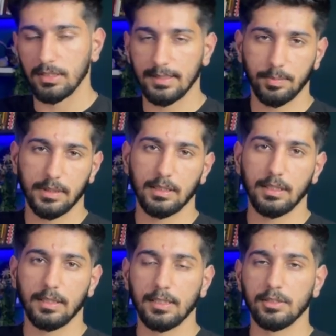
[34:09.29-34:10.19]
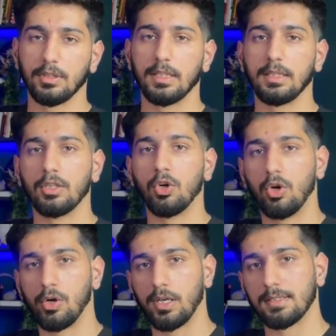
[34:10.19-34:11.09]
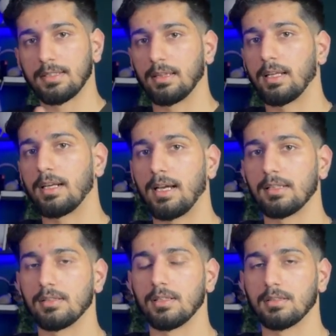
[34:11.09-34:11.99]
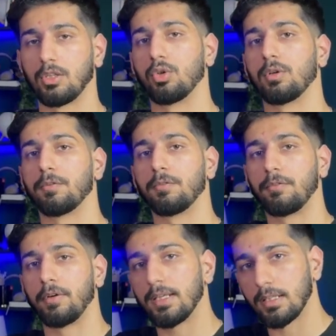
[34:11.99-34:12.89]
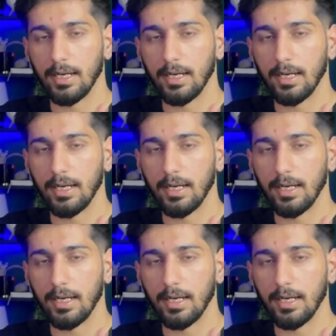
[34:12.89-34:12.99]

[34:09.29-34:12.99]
This basically tells you that the audience in that ad set is a good fit